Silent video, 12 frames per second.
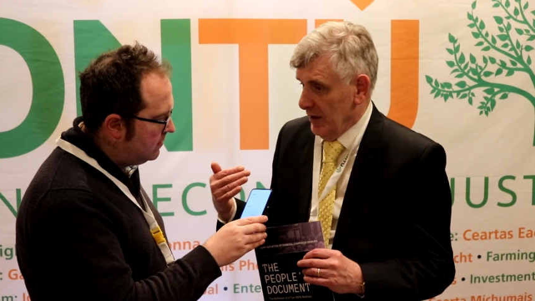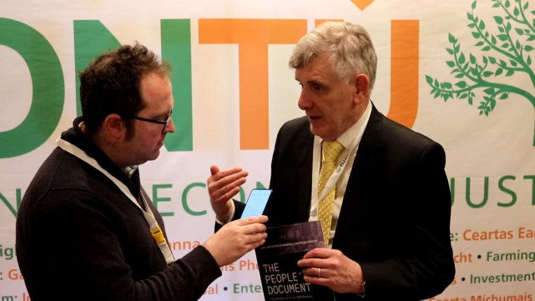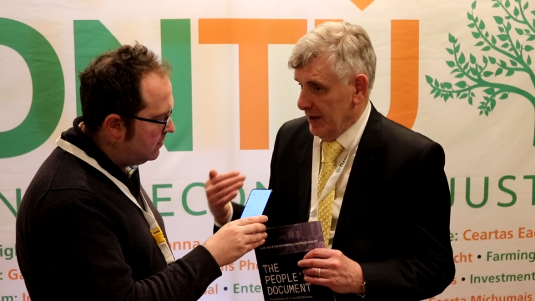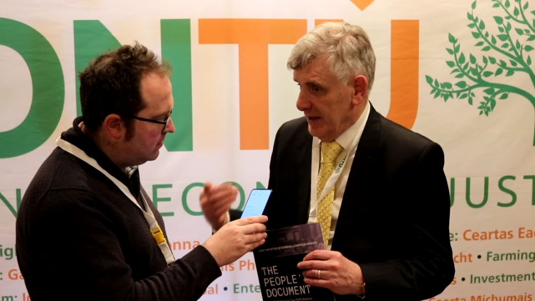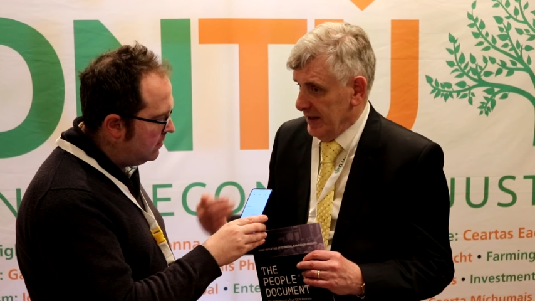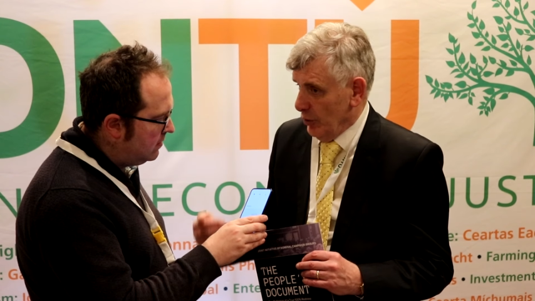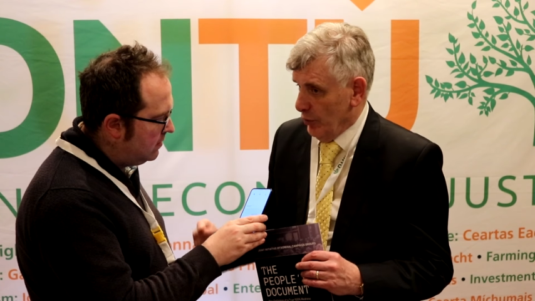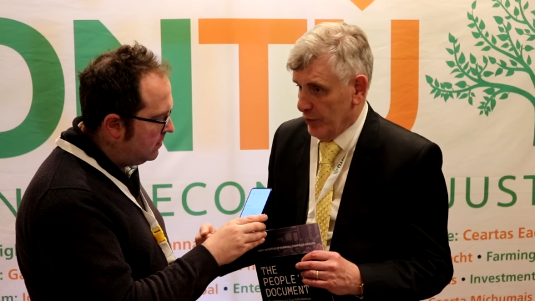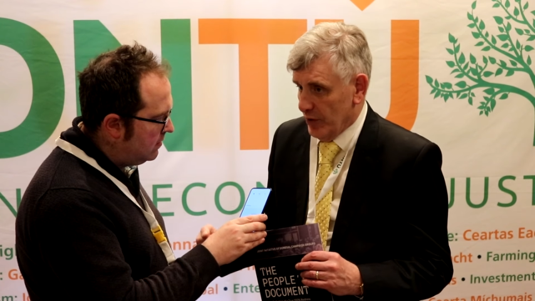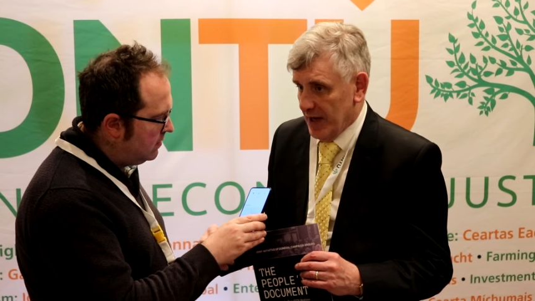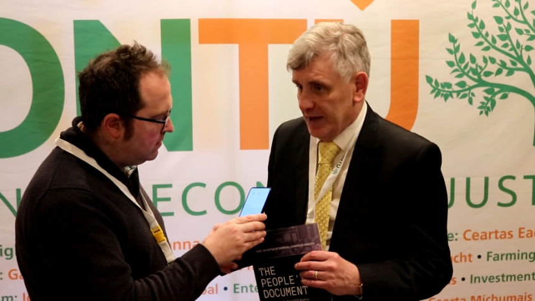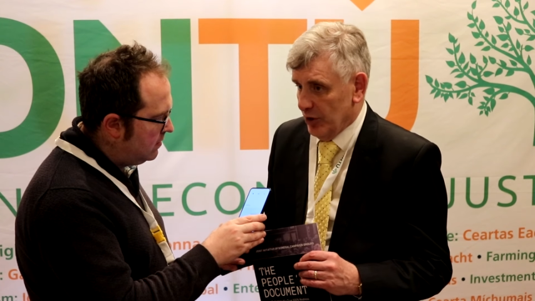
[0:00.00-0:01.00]
Speaker 1: Leo
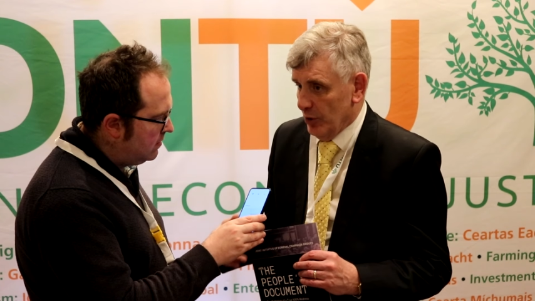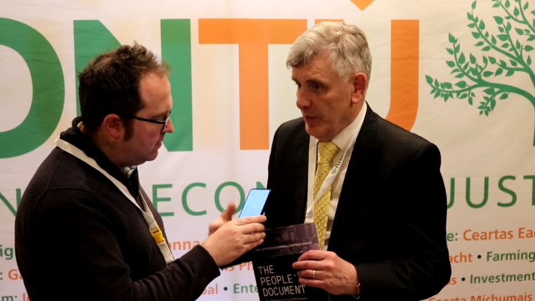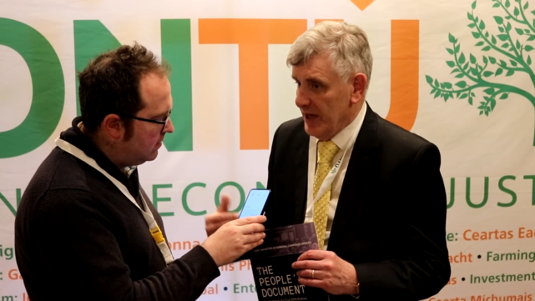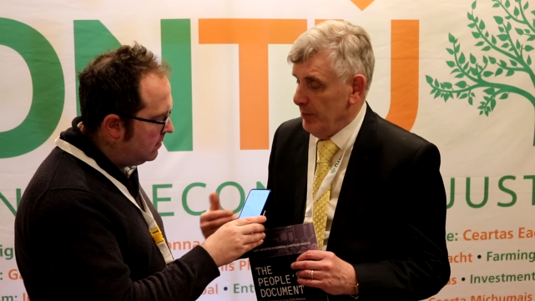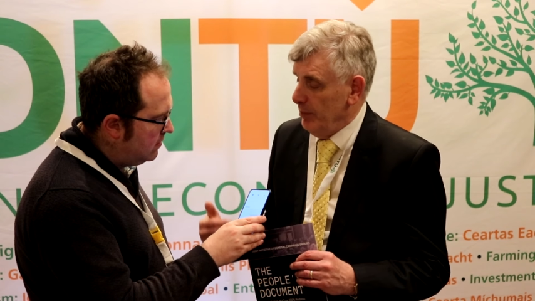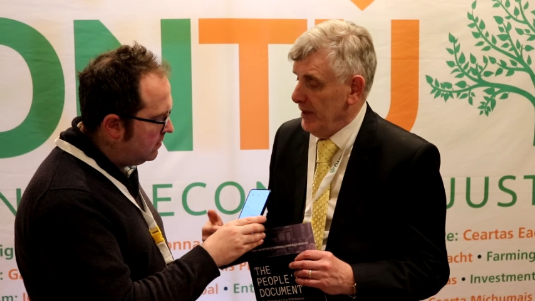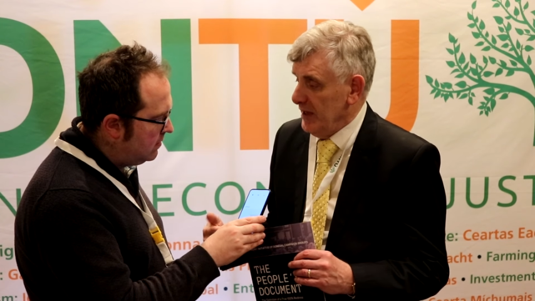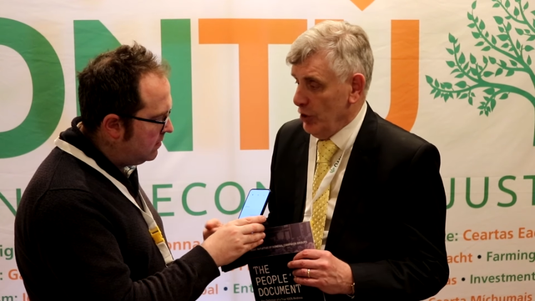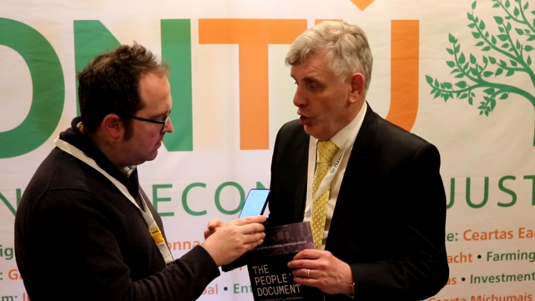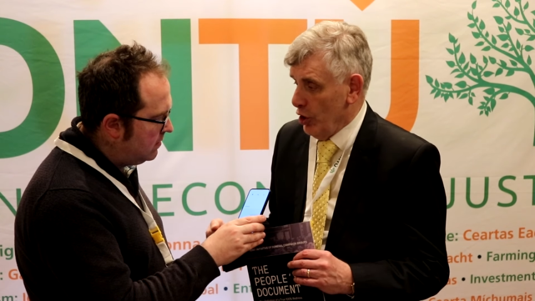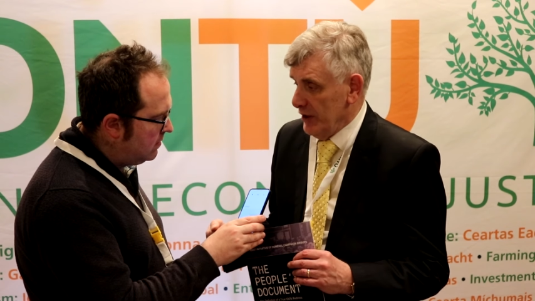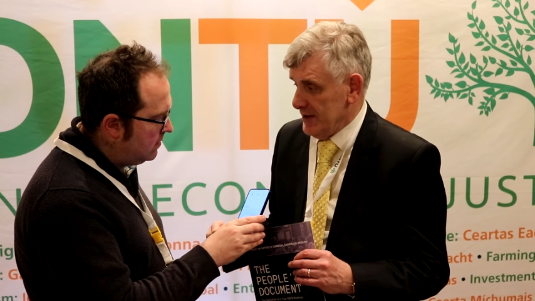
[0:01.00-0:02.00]
Varadkar made big
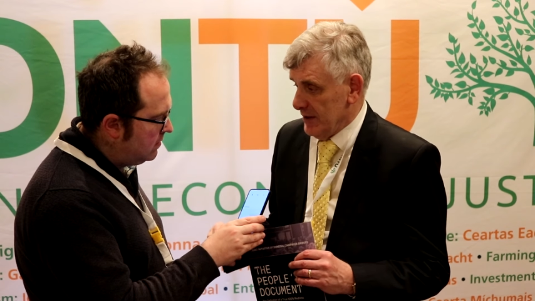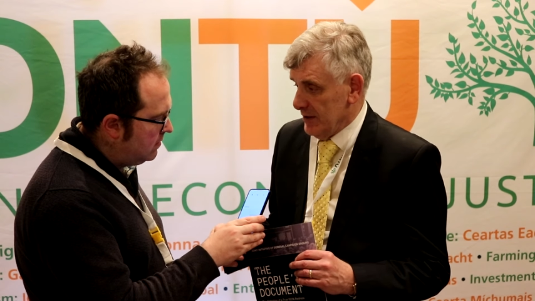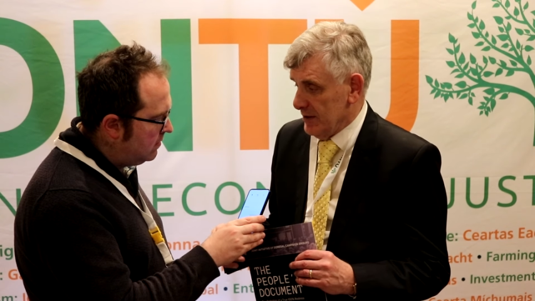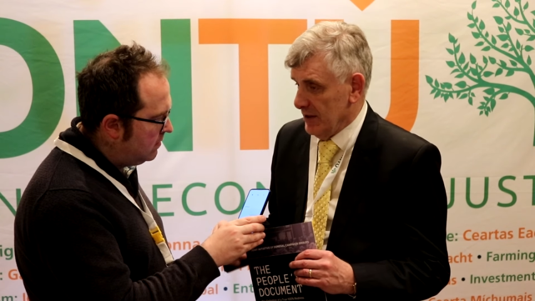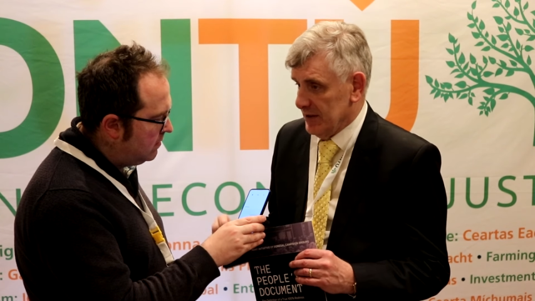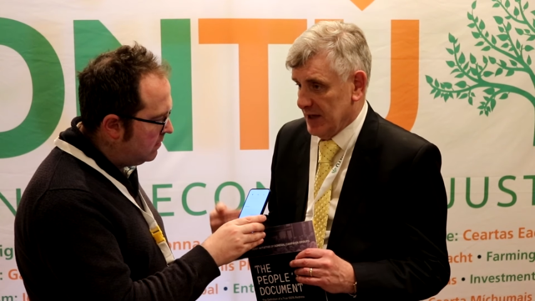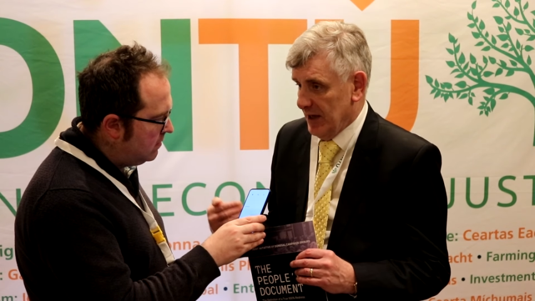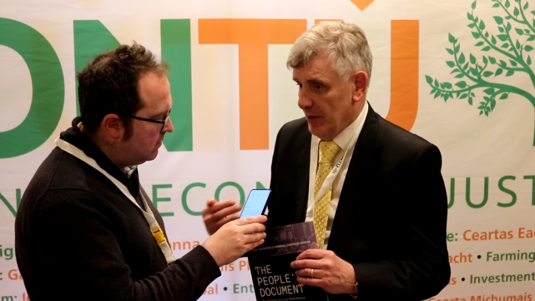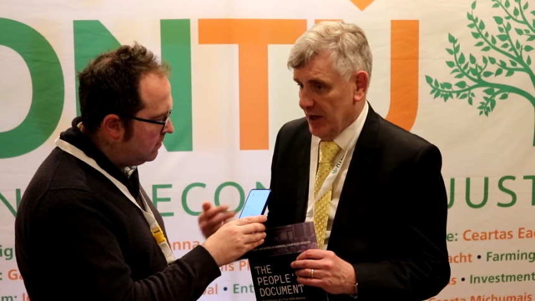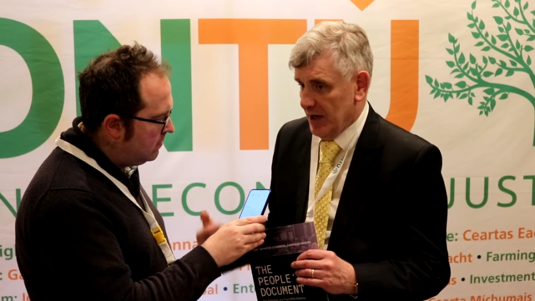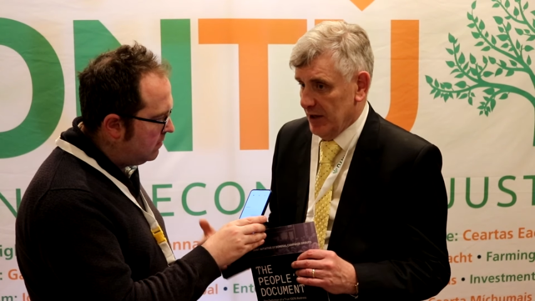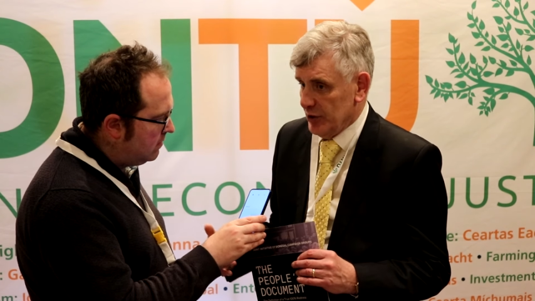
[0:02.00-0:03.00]
noises, and Simon
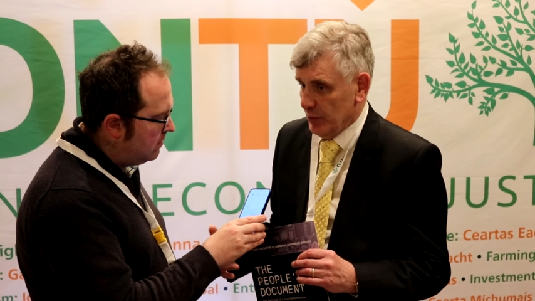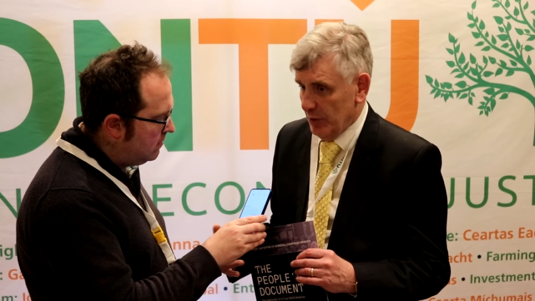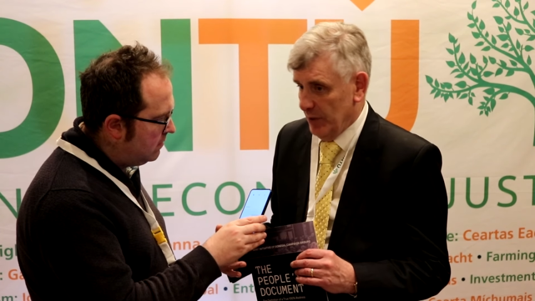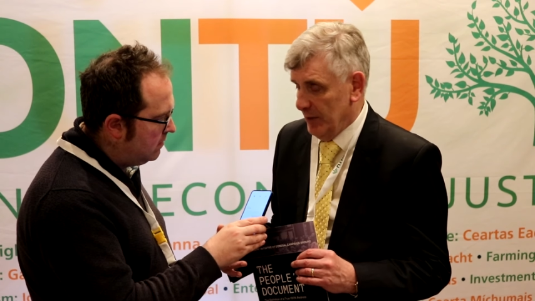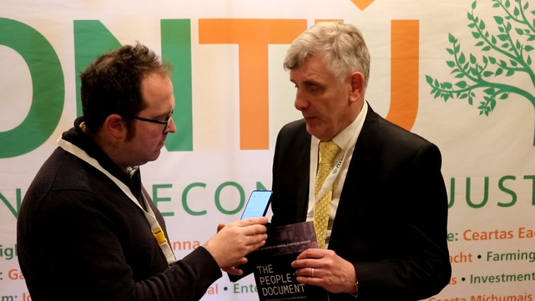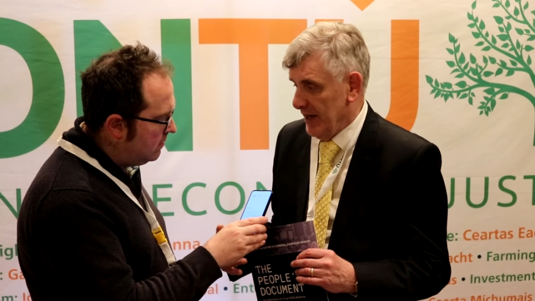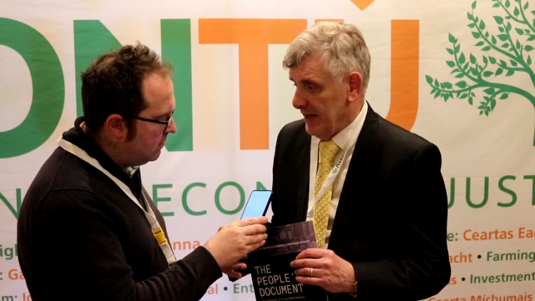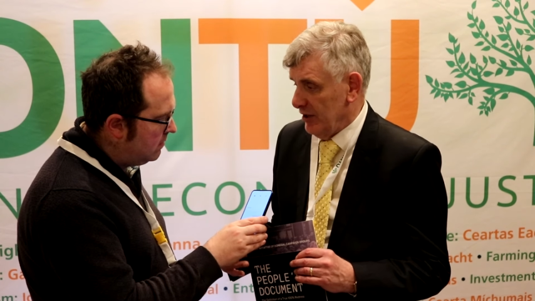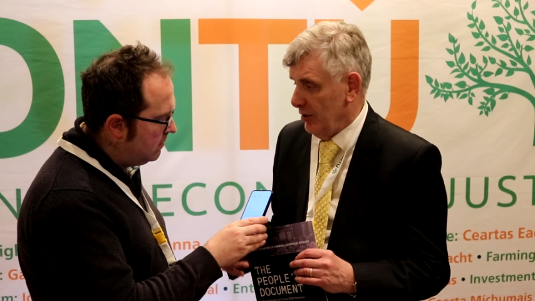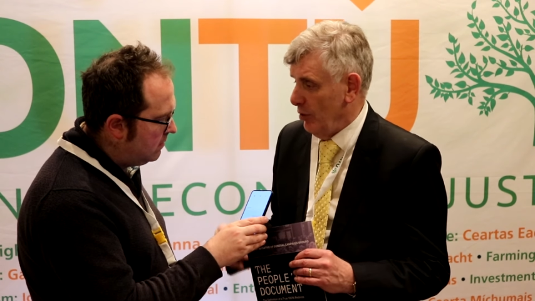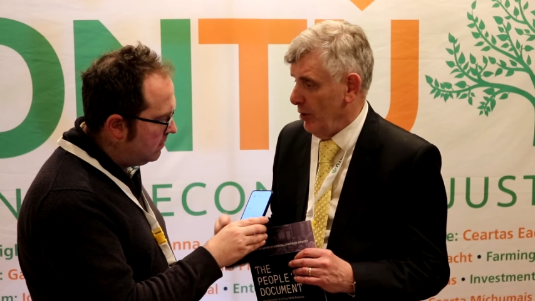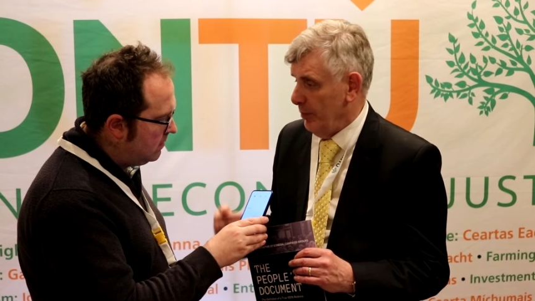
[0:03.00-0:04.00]
Harris would have been backing him